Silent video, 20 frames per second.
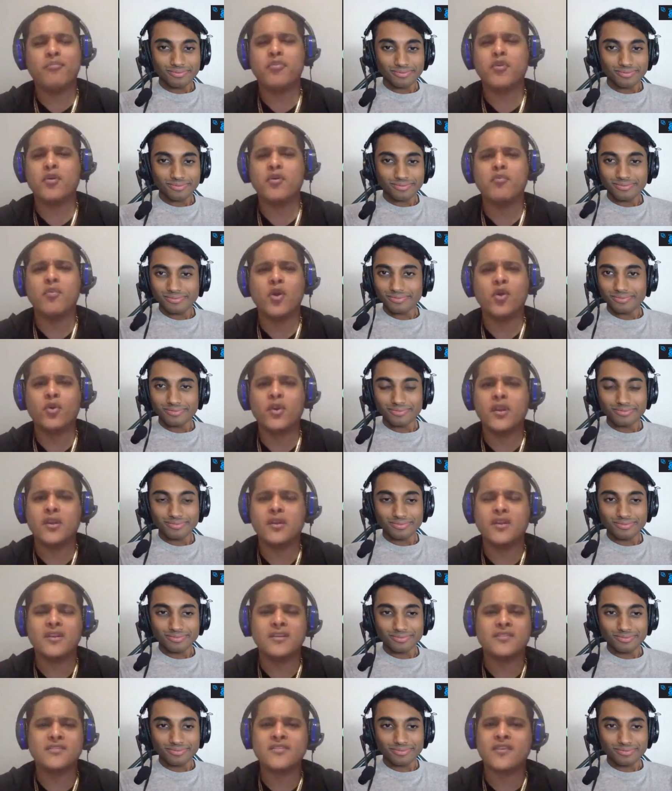
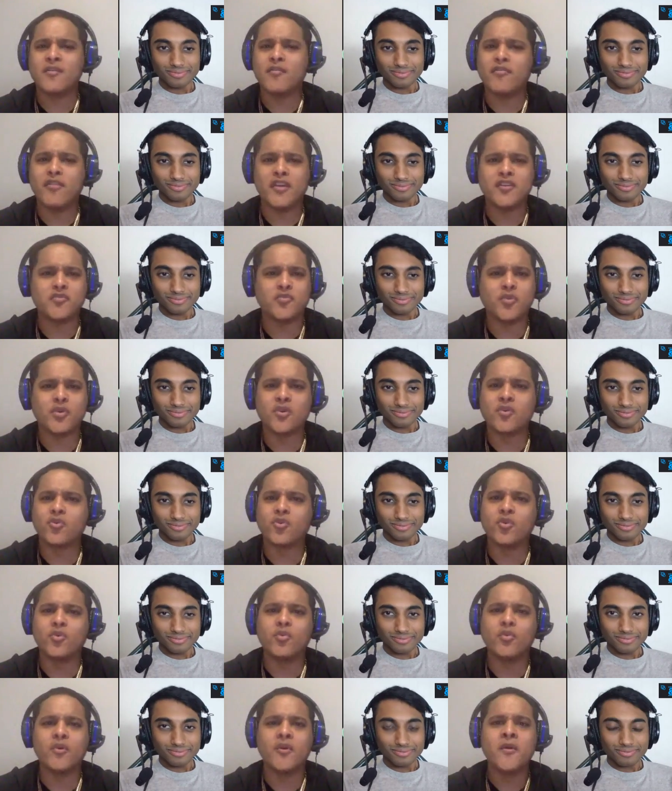Speaker 1: promoted in some Facebook
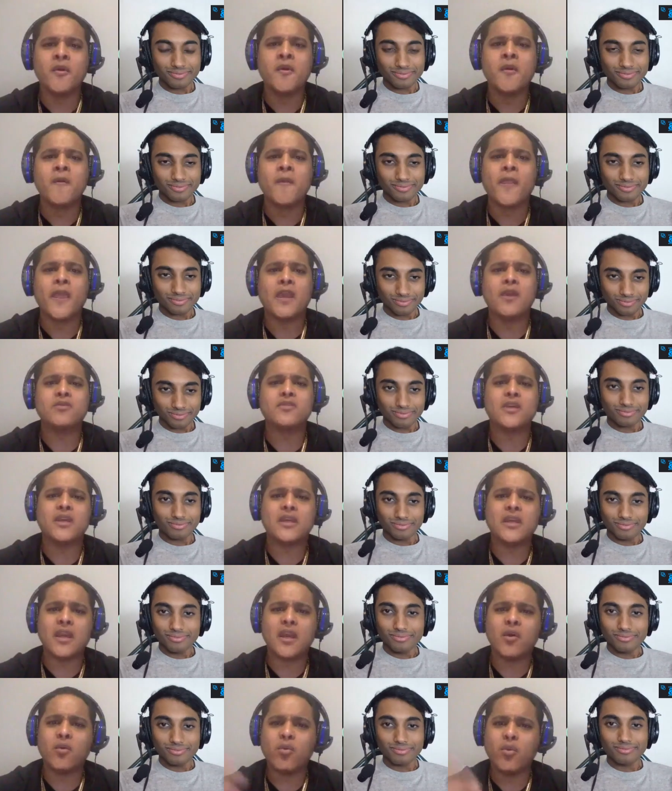group. It was
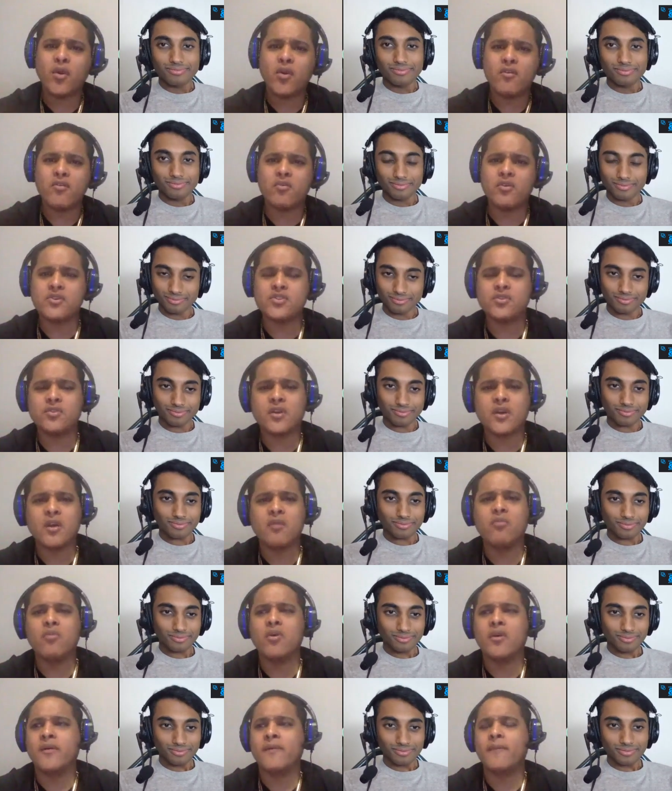like, yeah, Will, we want you to
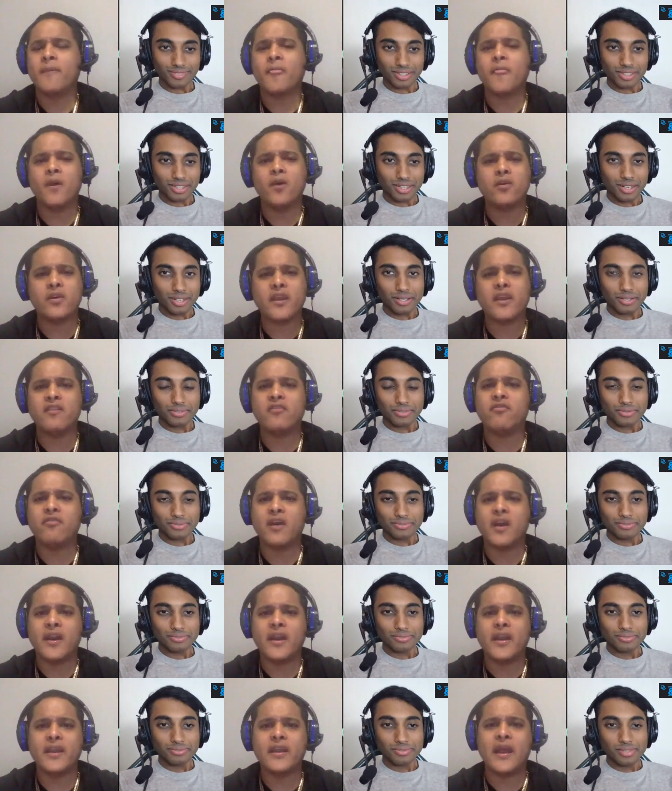come on. Okay,
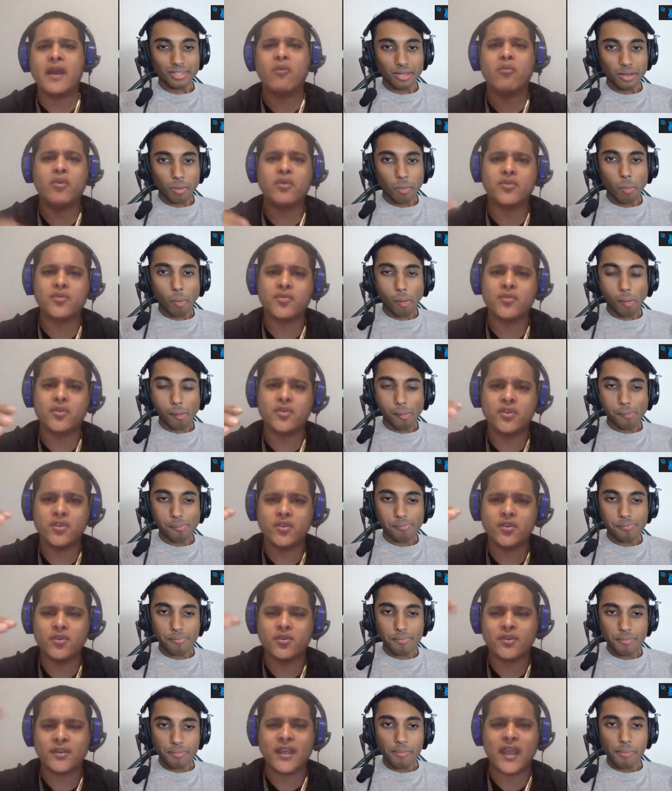fine. I went through the
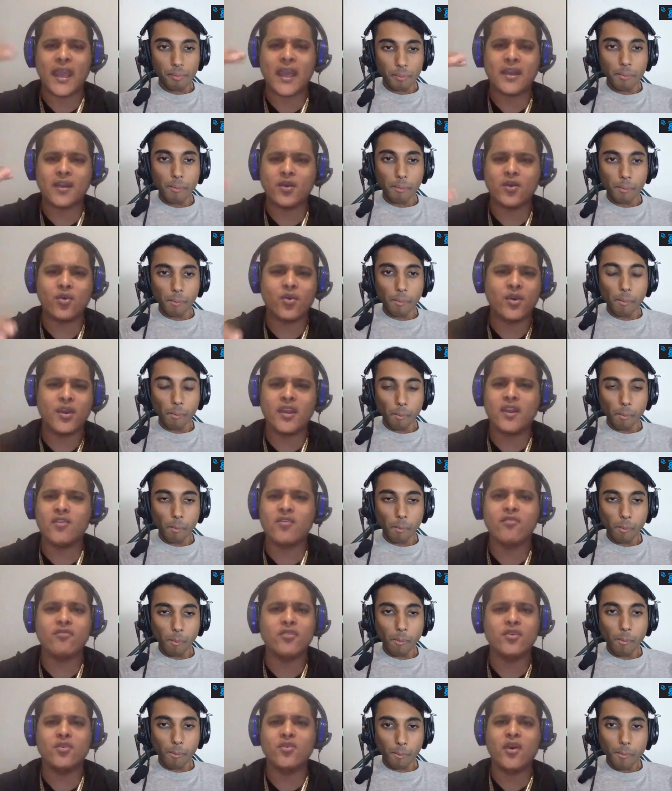little category
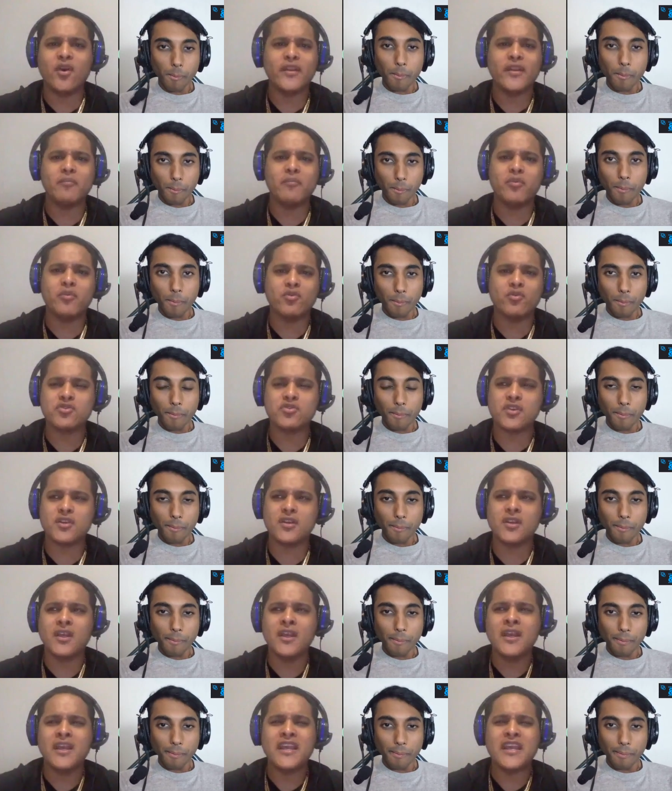interview, all that
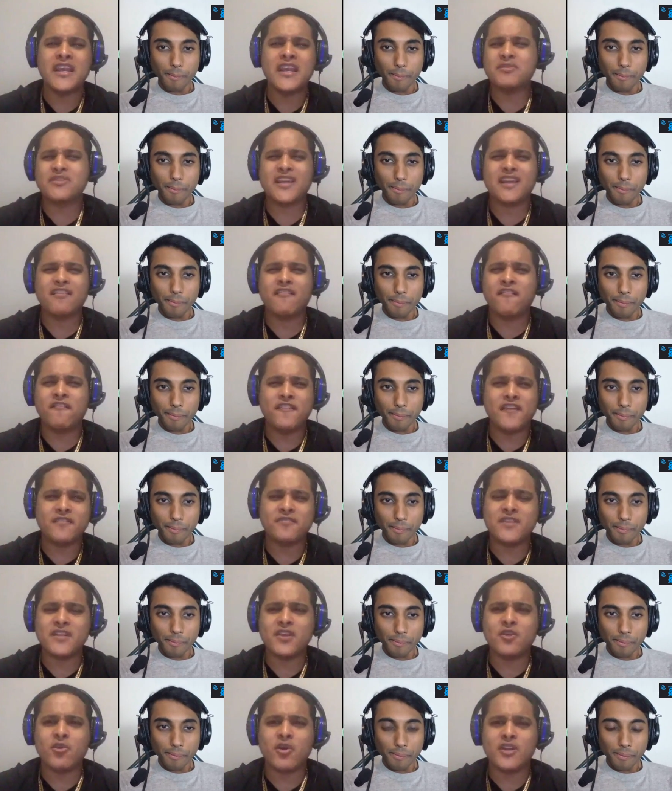bullshit. It was like
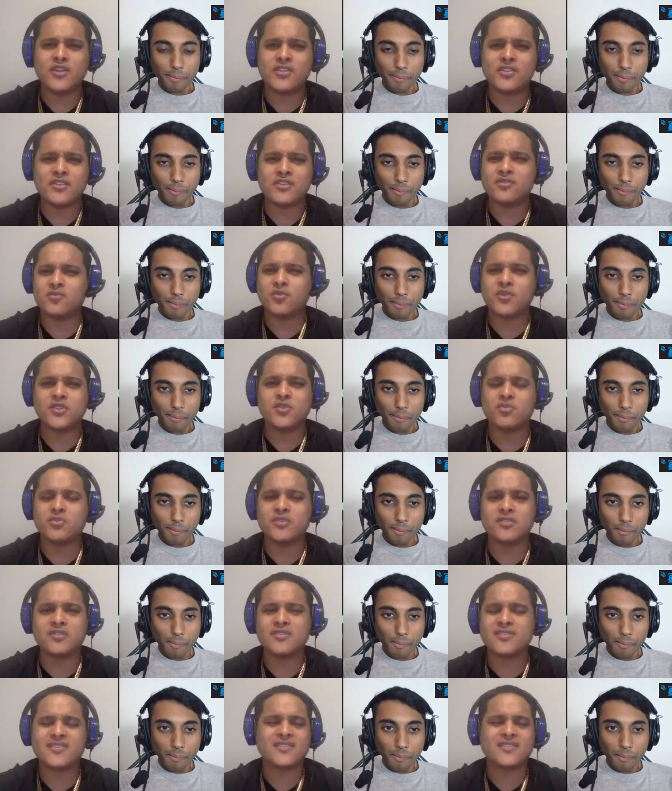50 questions, which
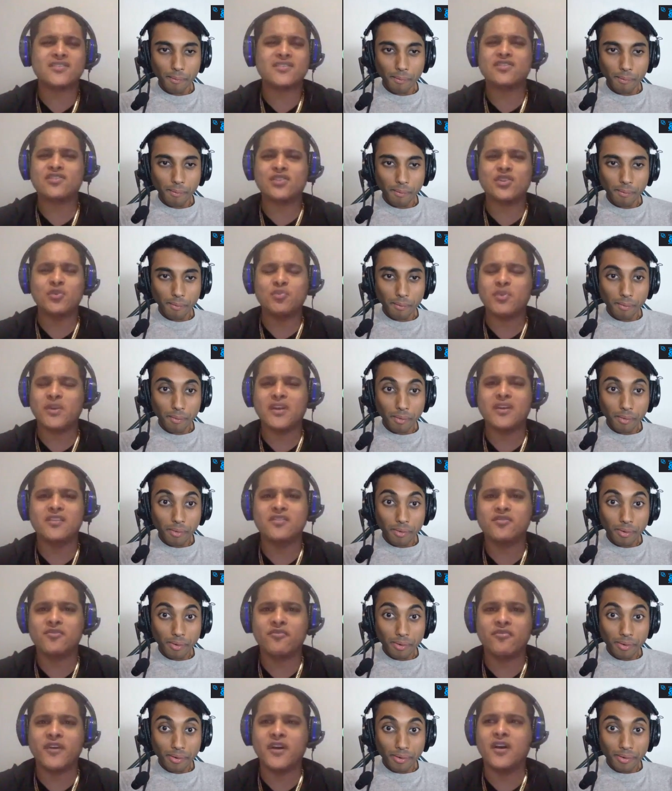was stupid
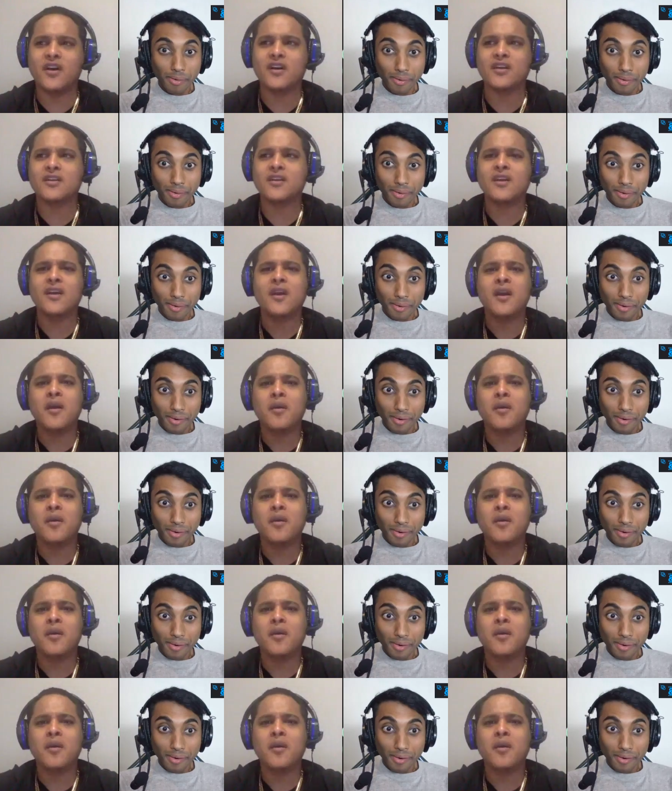as fuck.